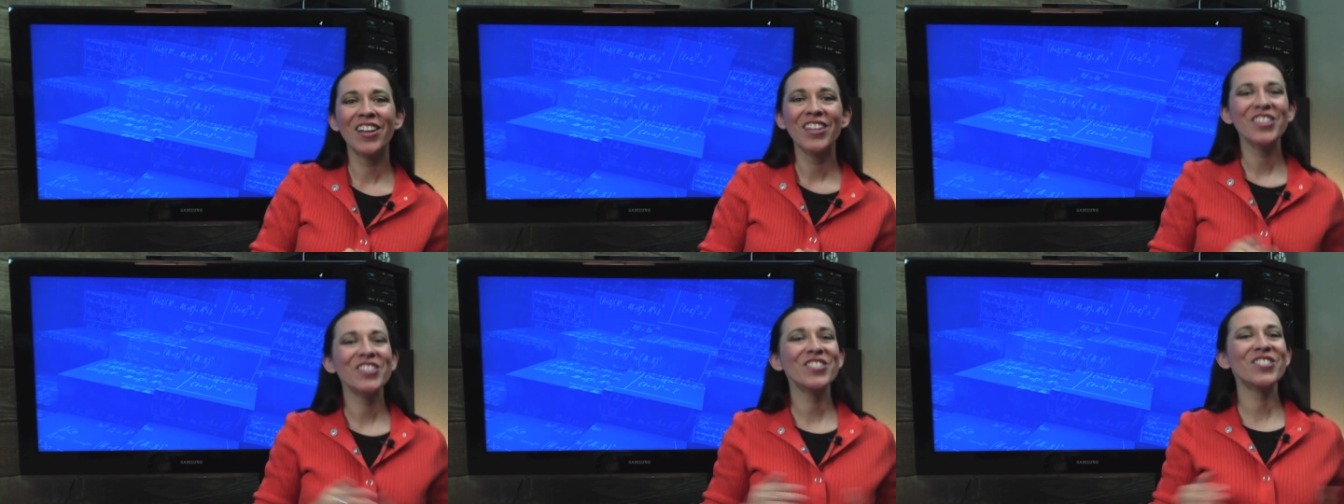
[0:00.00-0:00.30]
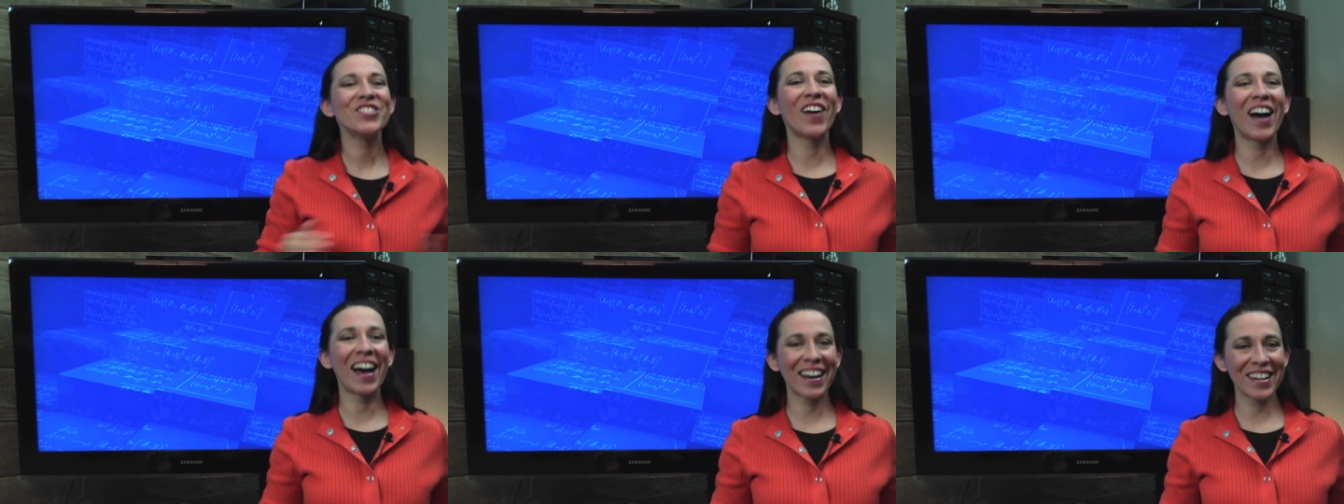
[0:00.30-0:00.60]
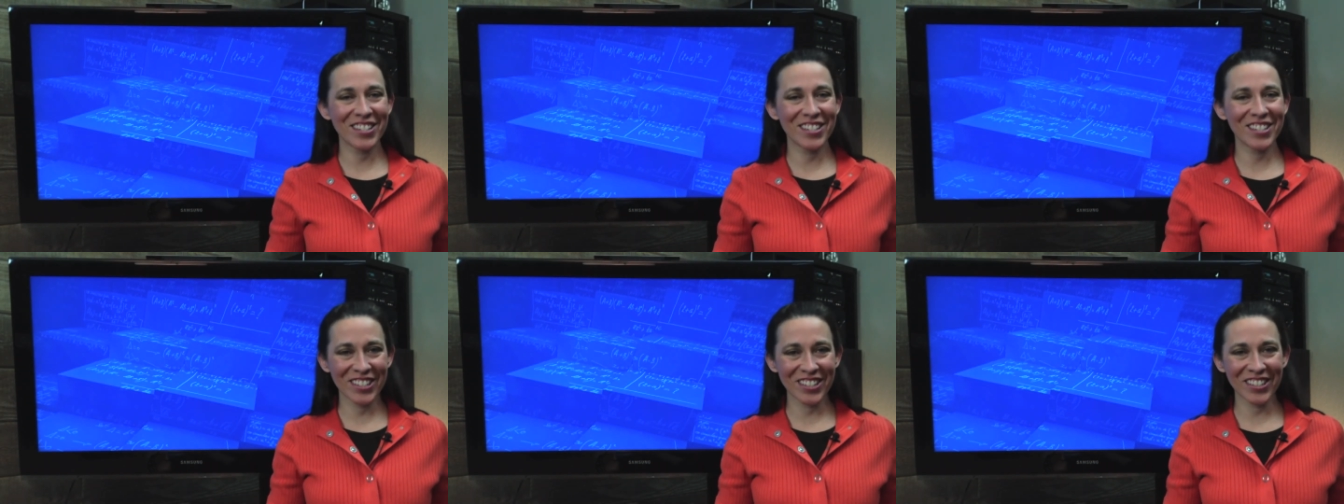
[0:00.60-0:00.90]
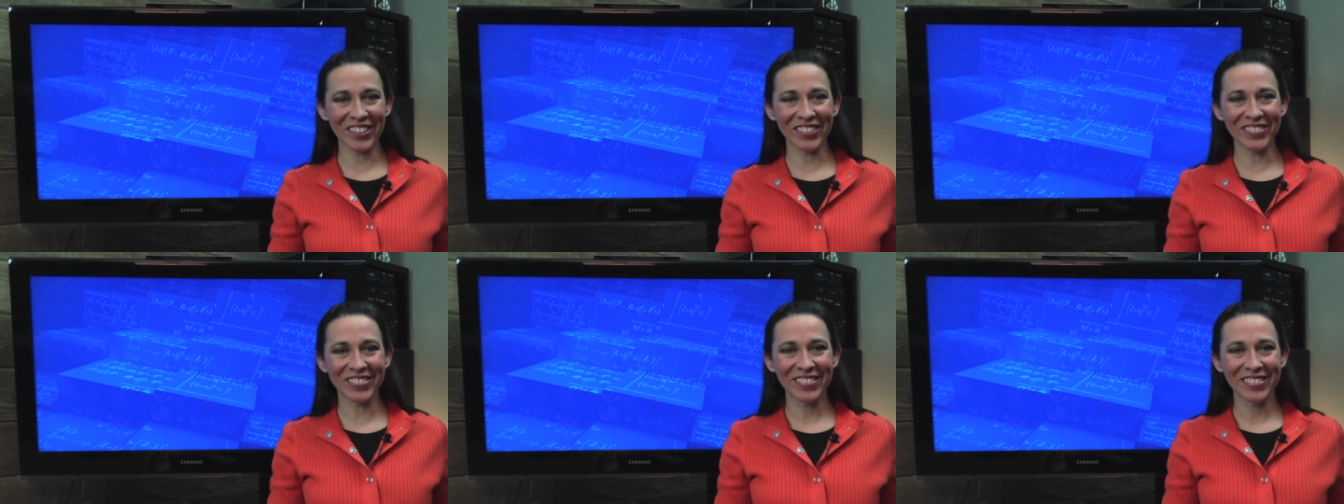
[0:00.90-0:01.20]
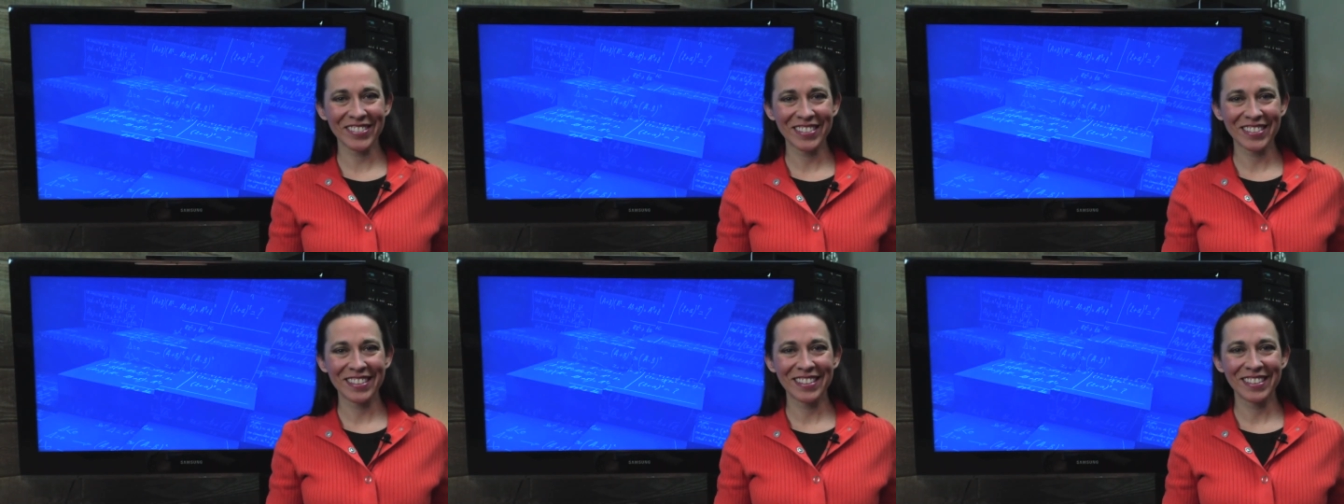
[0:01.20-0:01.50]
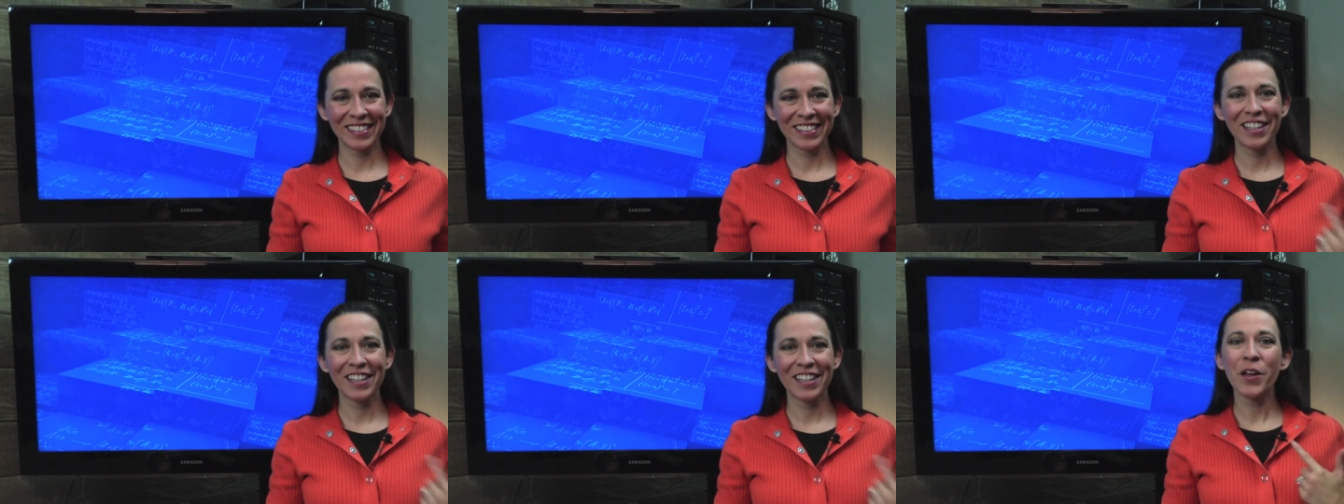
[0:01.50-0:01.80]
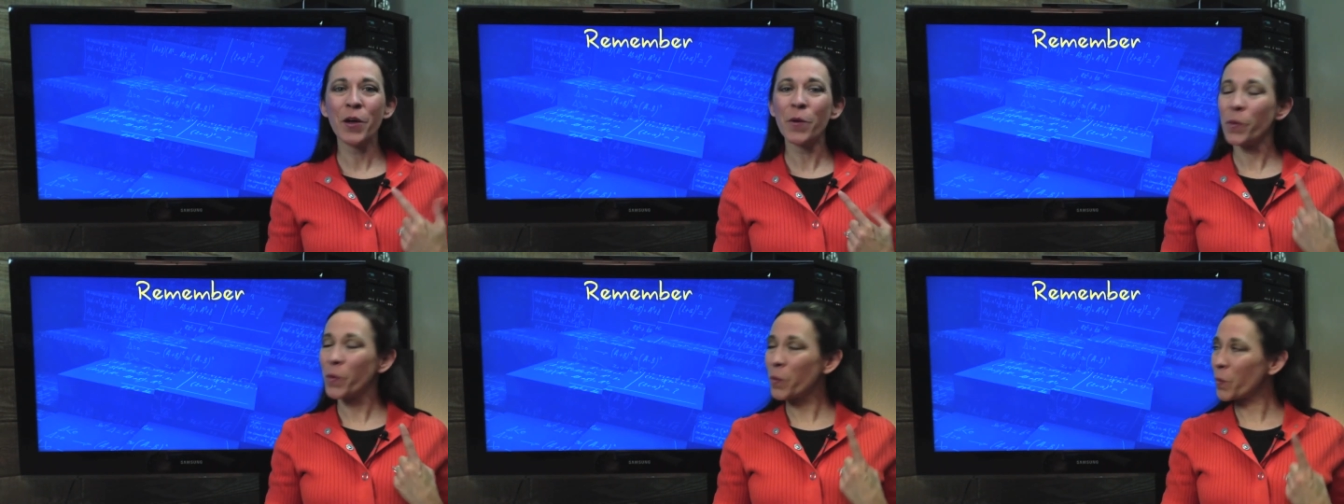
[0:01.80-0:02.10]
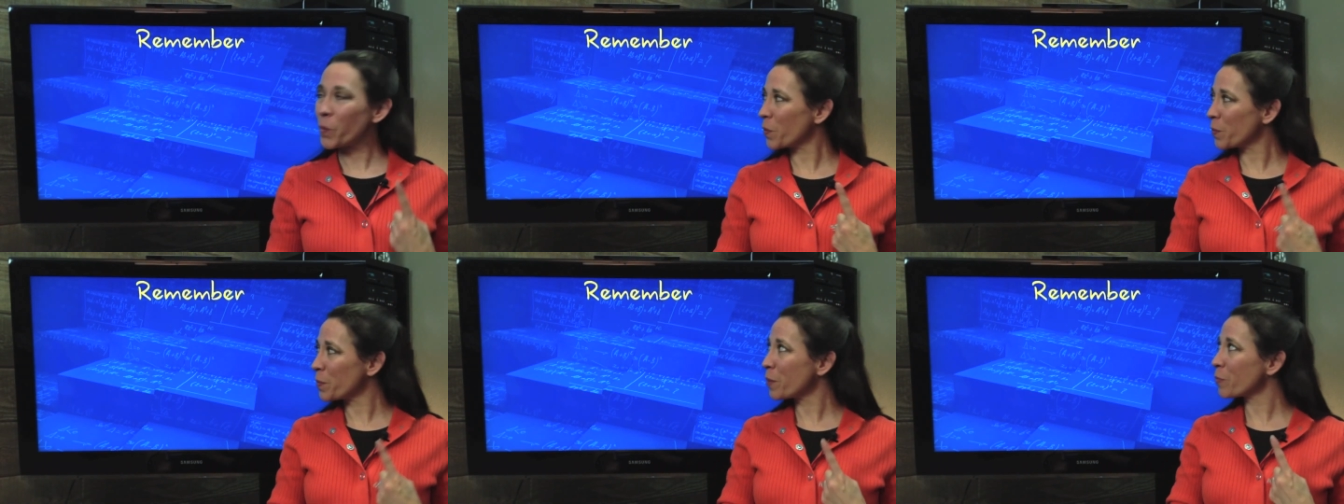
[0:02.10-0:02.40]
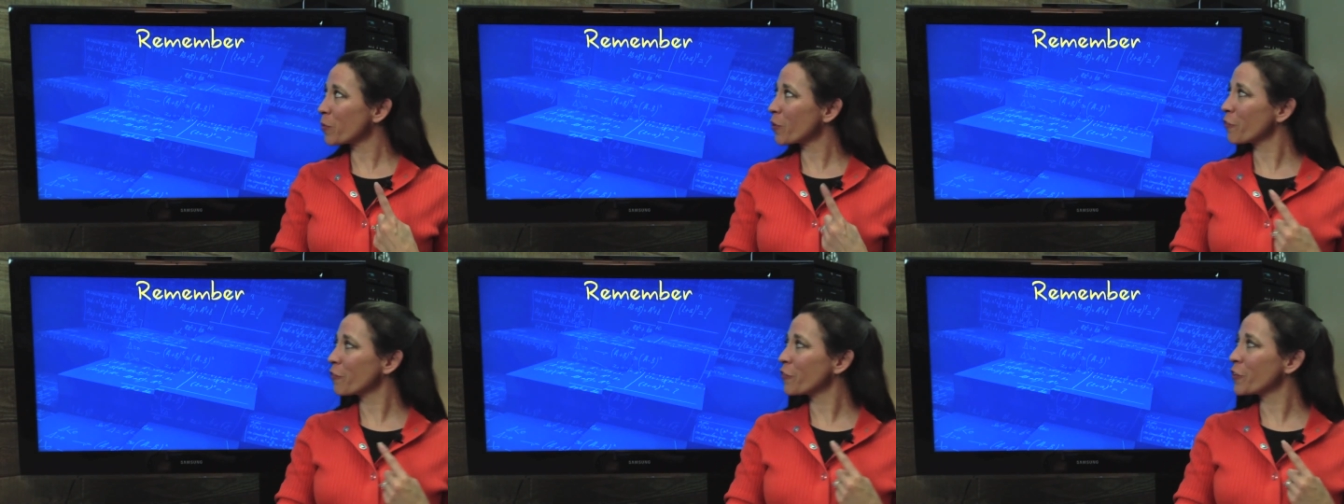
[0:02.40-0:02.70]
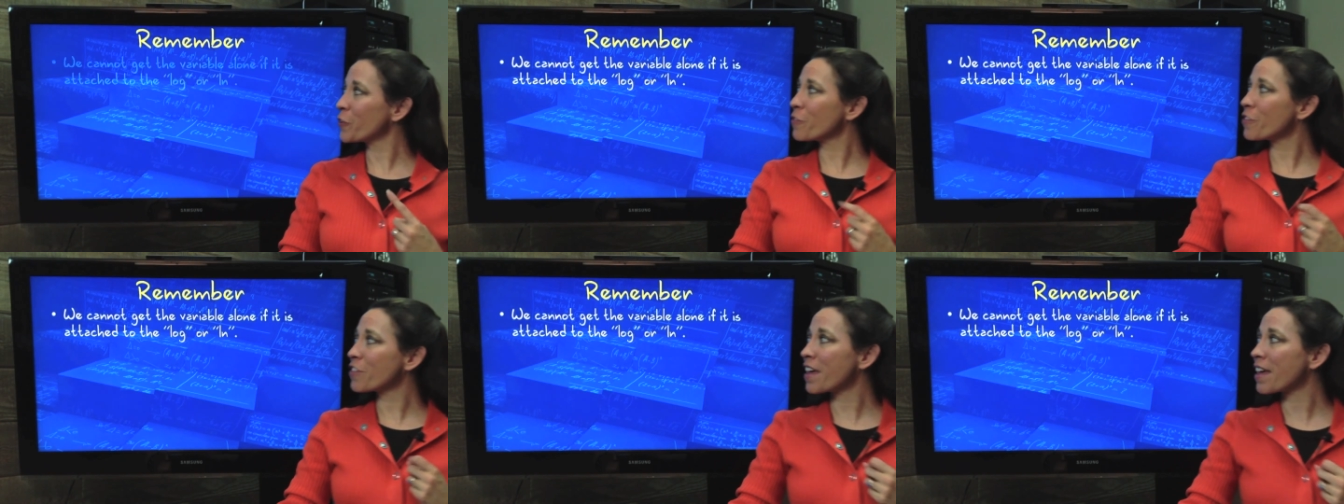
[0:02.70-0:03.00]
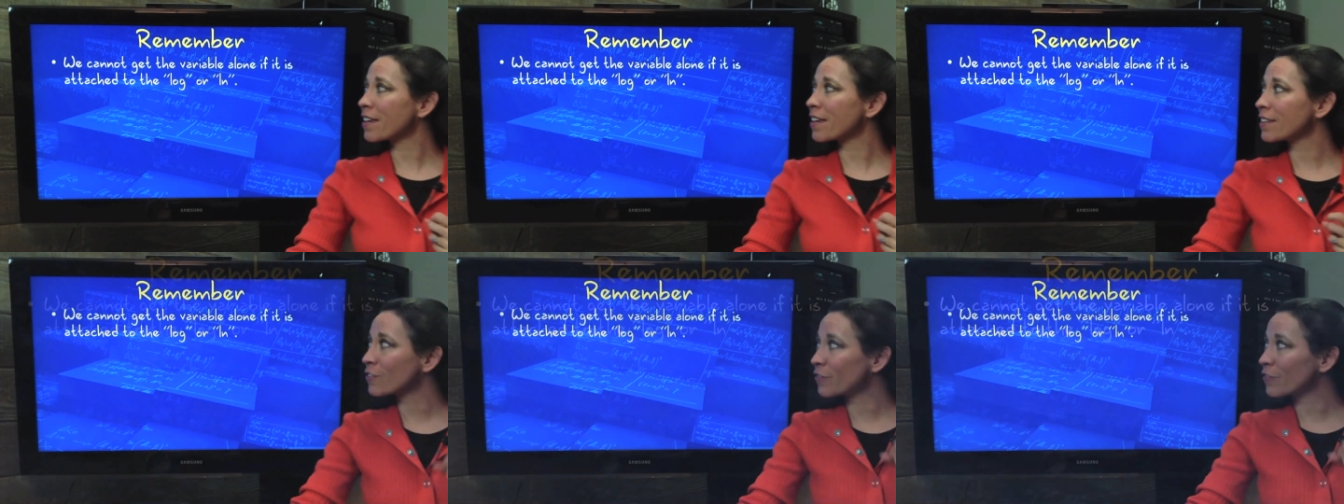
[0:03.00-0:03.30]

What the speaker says: So how did you do? Well, remember a few things.